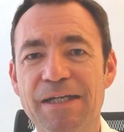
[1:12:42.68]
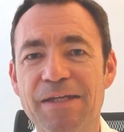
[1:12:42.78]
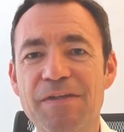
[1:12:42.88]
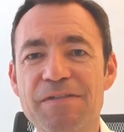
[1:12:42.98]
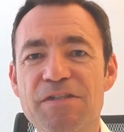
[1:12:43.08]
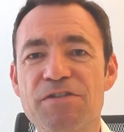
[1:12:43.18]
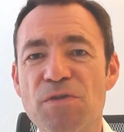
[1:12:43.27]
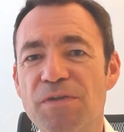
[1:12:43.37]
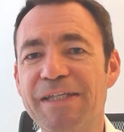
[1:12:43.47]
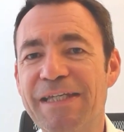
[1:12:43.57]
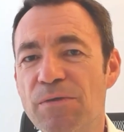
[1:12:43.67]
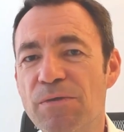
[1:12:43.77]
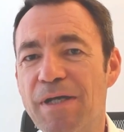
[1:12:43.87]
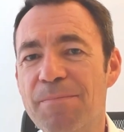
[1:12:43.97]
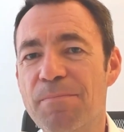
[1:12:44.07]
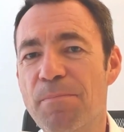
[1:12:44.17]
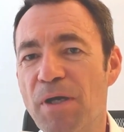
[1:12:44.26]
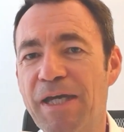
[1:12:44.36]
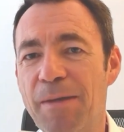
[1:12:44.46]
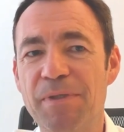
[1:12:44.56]
and this is 30 kilograms
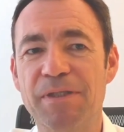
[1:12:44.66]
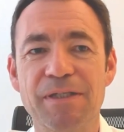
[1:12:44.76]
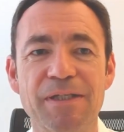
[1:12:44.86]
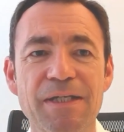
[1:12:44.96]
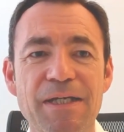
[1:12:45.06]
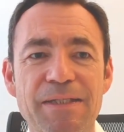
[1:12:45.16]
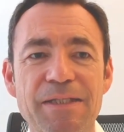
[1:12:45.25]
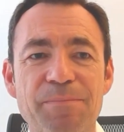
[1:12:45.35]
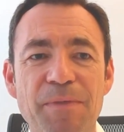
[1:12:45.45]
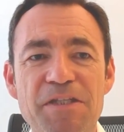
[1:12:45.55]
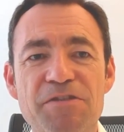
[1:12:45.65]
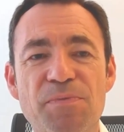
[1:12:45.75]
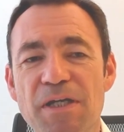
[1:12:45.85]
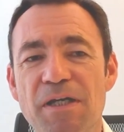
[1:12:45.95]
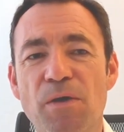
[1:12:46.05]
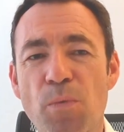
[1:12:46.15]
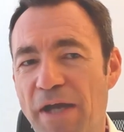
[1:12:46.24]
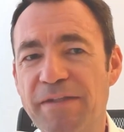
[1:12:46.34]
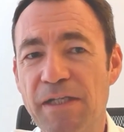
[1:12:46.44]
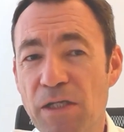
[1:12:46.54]
per capita. That means we are
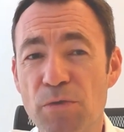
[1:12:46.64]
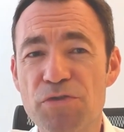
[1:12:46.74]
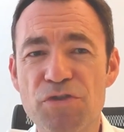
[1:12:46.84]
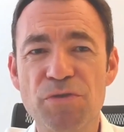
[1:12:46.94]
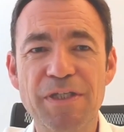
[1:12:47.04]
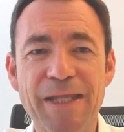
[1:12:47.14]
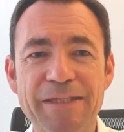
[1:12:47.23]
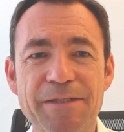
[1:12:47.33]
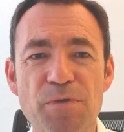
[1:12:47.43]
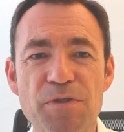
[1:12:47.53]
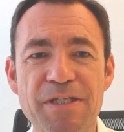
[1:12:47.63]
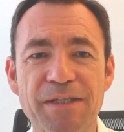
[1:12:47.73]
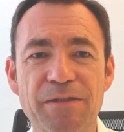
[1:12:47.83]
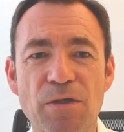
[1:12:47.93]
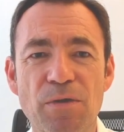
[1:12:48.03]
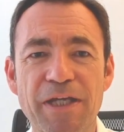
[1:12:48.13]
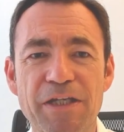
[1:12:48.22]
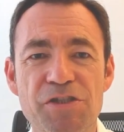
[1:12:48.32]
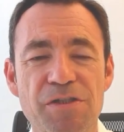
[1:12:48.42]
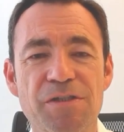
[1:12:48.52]
quite close to the 90%
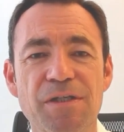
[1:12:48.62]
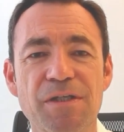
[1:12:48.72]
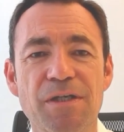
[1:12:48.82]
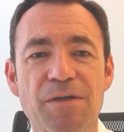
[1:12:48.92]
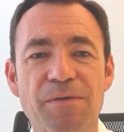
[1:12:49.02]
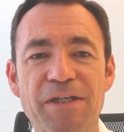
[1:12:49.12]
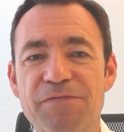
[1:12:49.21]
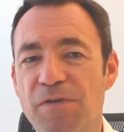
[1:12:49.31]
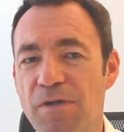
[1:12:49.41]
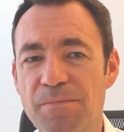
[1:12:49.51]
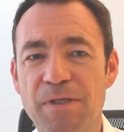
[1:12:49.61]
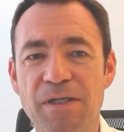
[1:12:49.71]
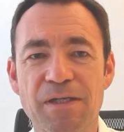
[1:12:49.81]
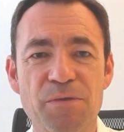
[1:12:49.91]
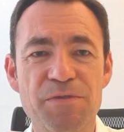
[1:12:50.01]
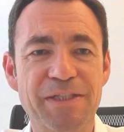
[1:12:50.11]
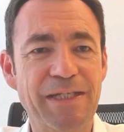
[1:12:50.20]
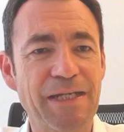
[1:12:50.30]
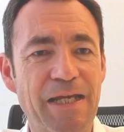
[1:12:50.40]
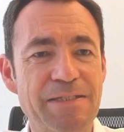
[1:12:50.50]
collection rate from closing the
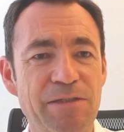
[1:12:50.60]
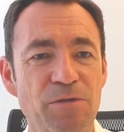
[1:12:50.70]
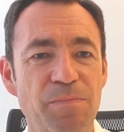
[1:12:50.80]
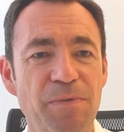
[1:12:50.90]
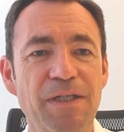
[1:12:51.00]
glass loop.